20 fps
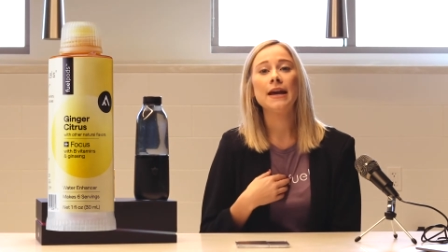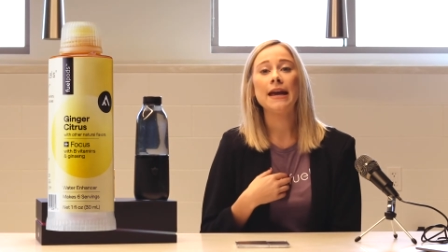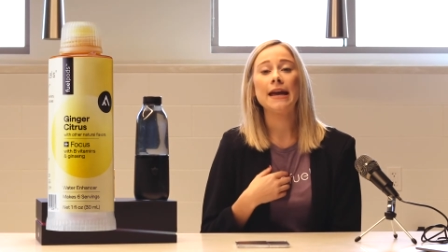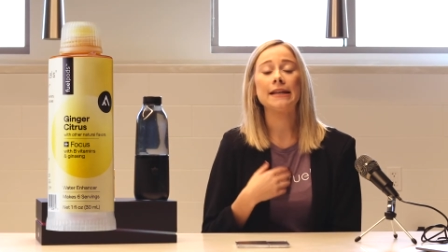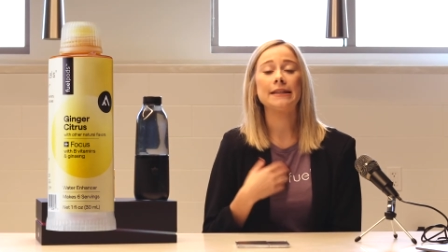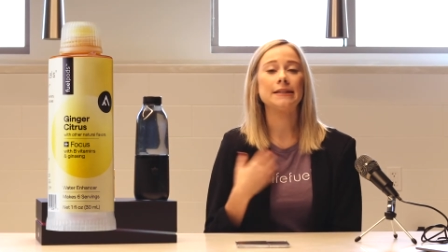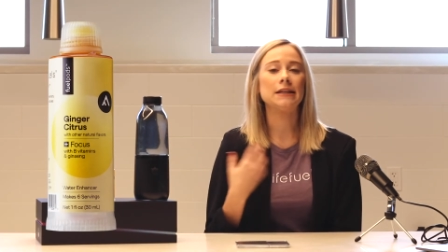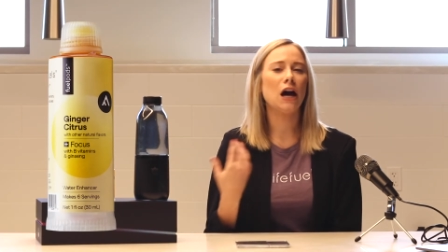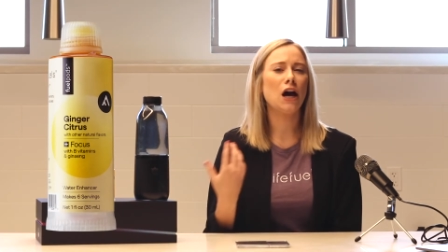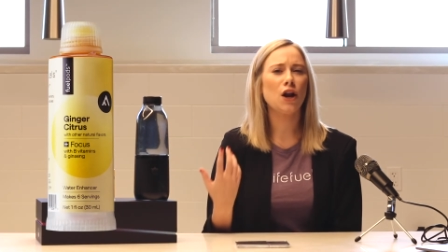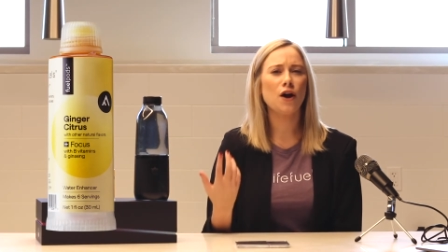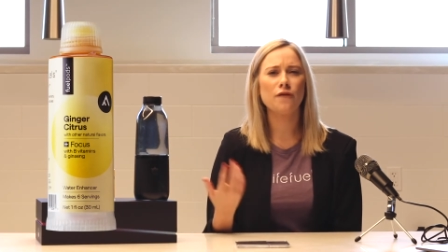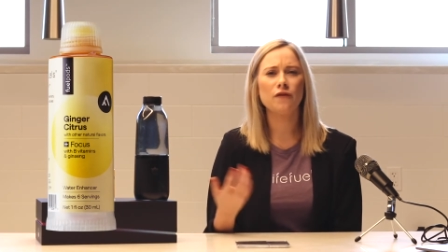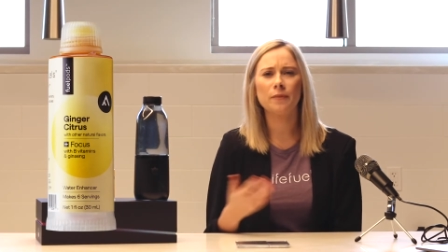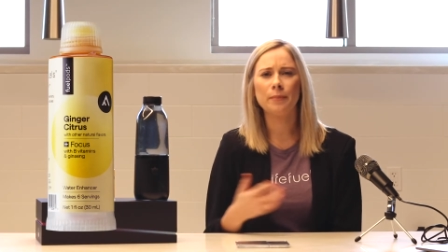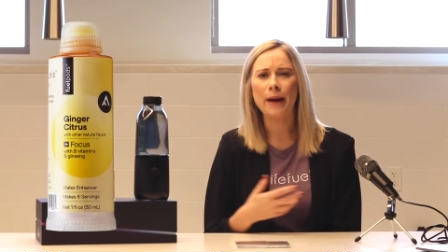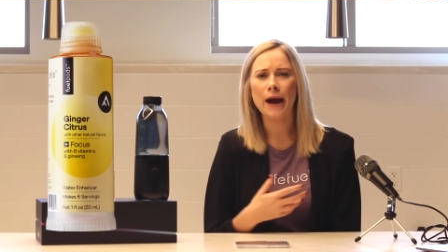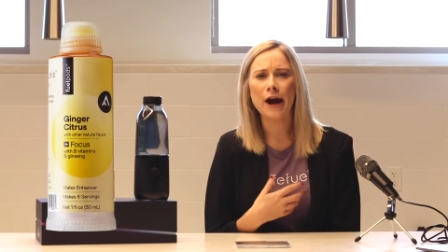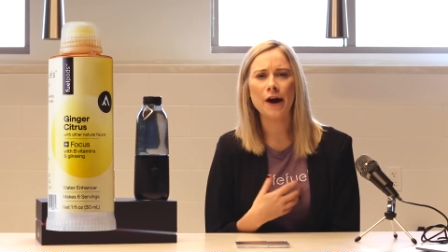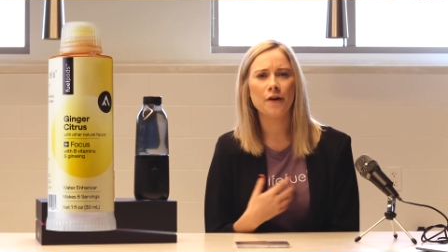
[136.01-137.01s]
It's not
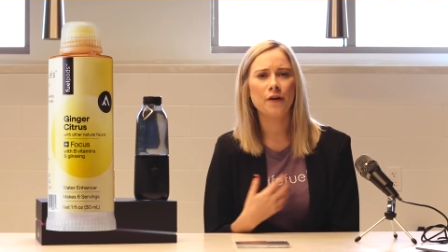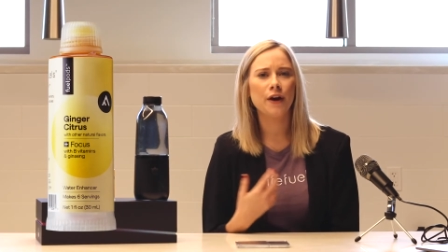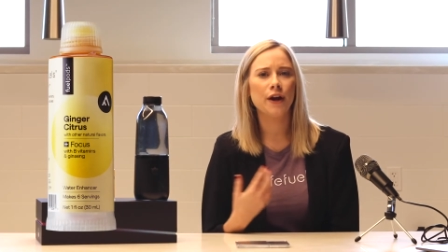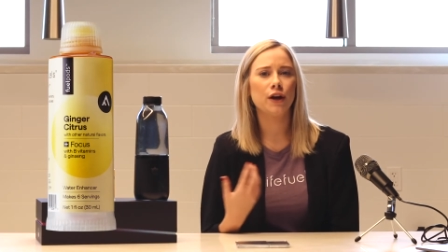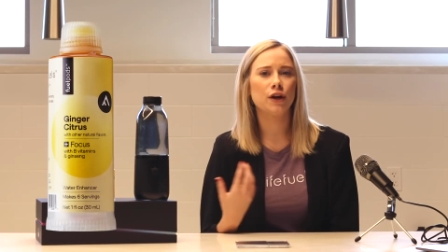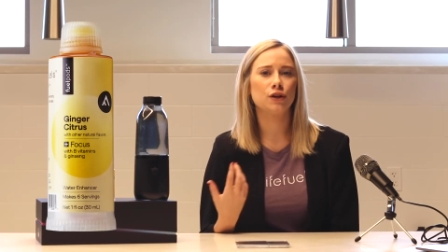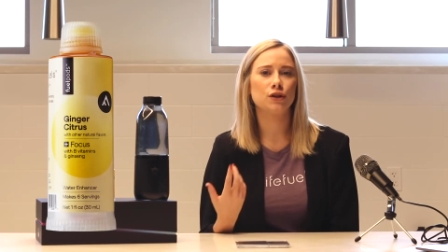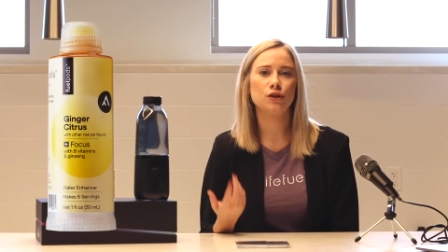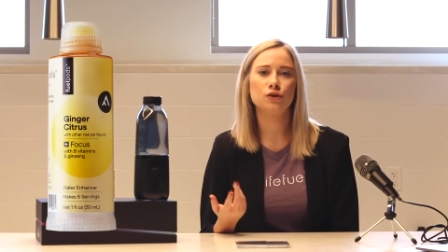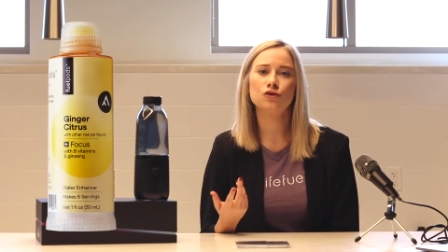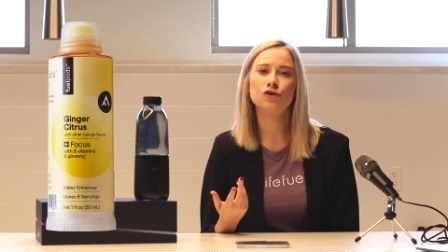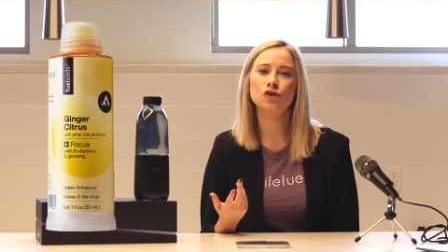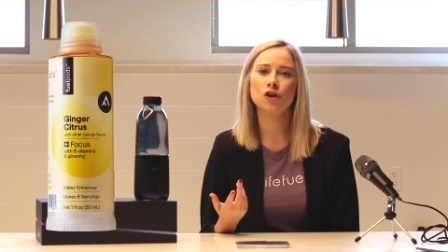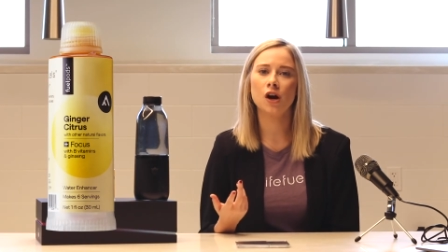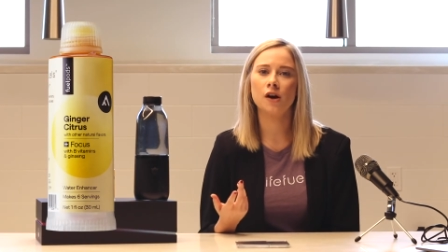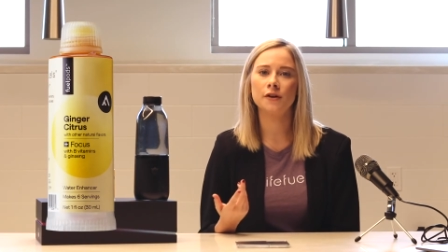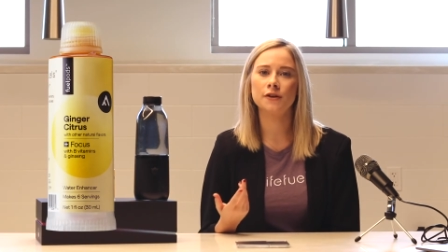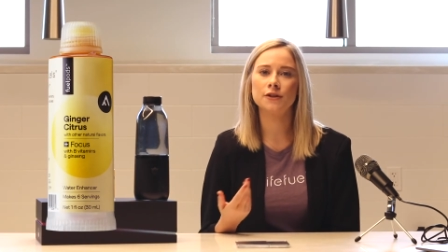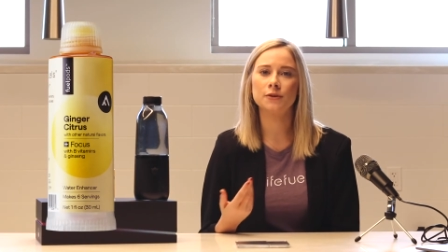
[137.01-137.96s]
overpowering or too strong,